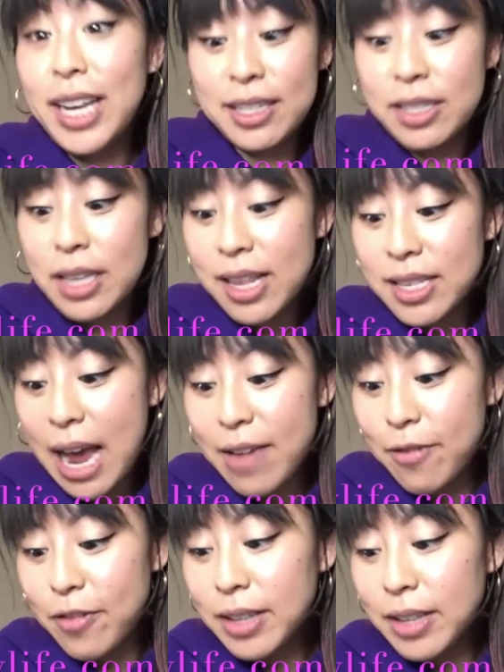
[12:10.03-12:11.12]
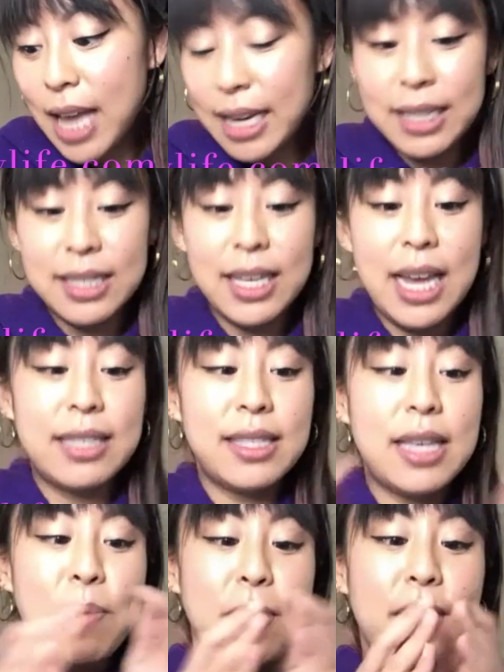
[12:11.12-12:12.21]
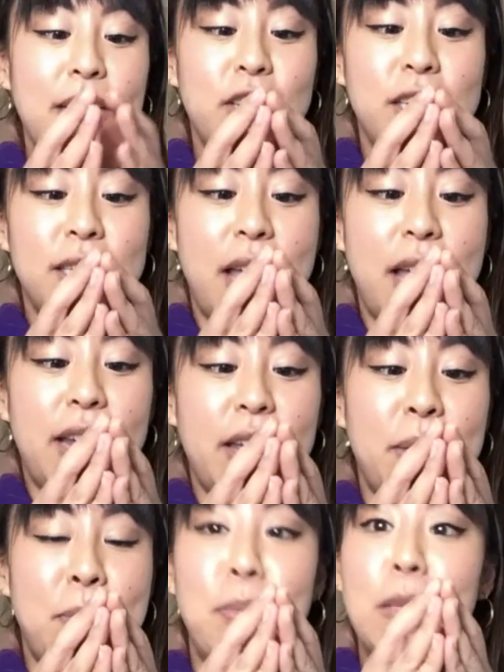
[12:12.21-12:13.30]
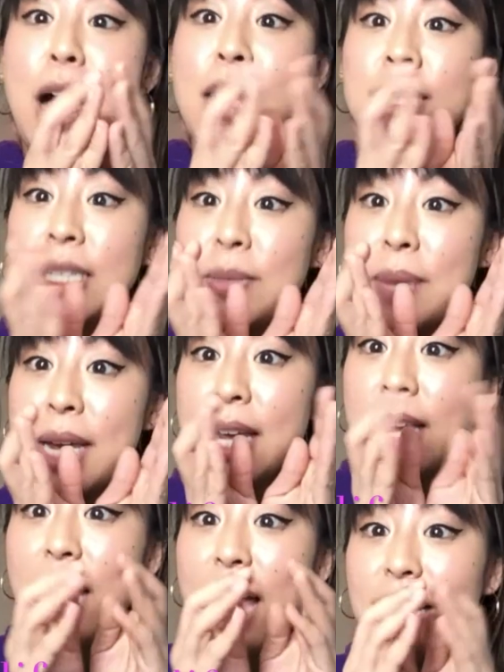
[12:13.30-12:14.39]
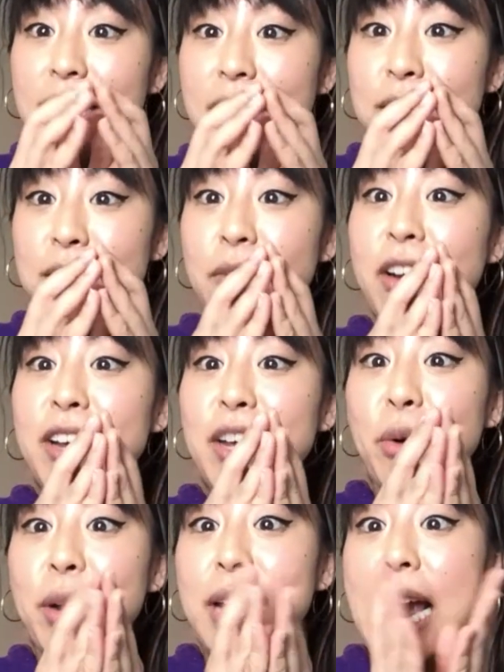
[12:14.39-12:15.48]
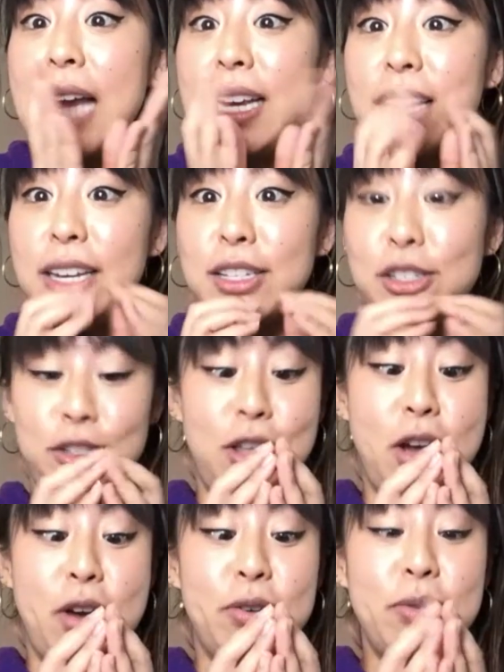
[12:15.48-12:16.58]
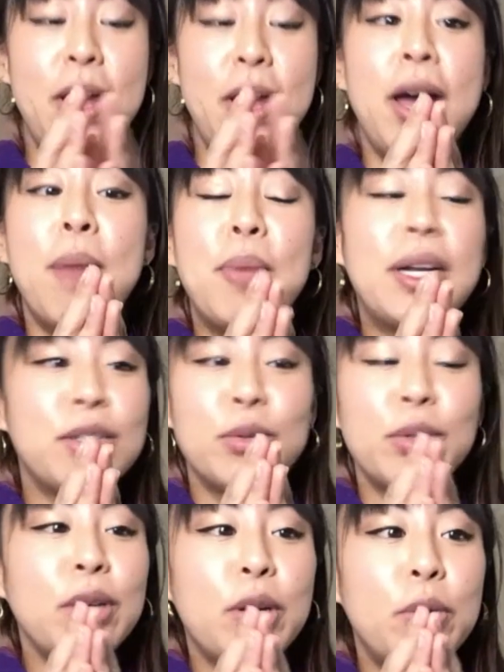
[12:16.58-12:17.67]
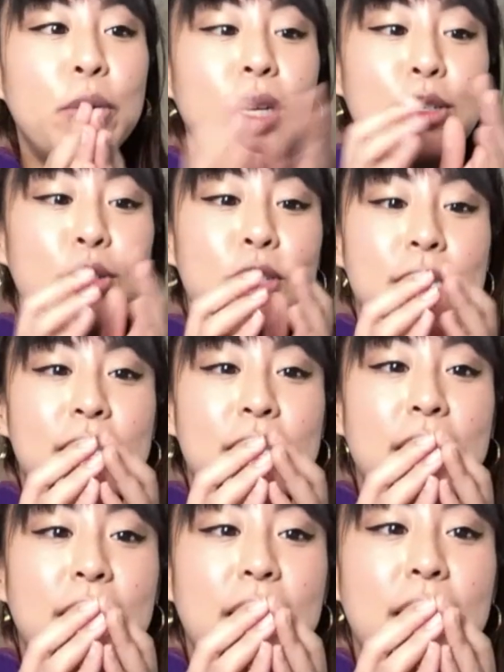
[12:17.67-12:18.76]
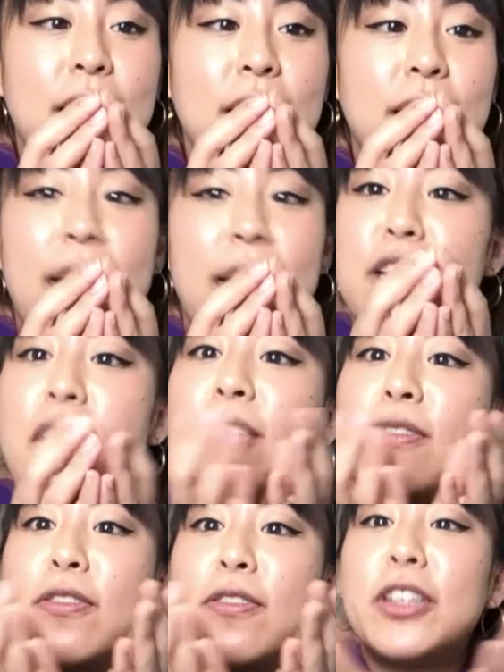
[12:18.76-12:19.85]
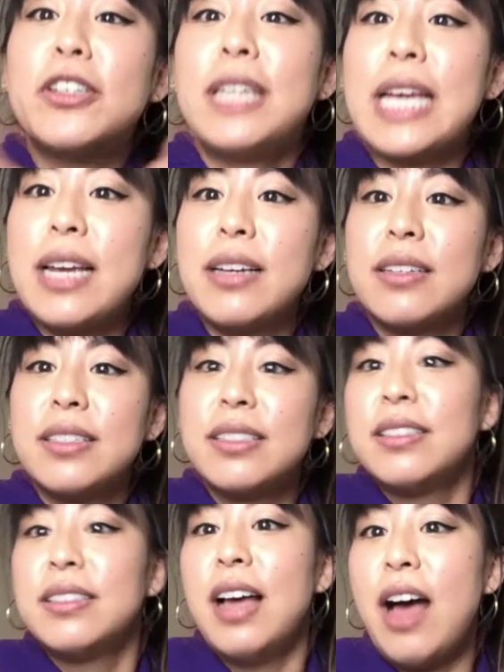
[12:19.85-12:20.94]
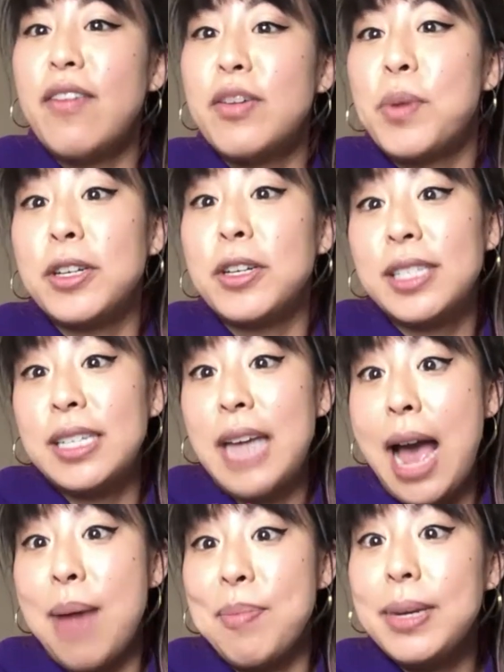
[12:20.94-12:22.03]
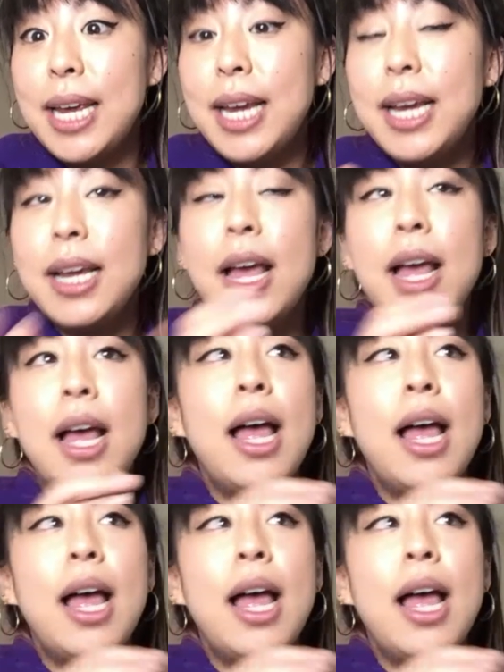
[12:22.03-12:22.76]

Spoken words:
I feel like it's like something just like blossoming, and it's very organic and slow, but it's really cool because you just see like an unfurling of a person happening.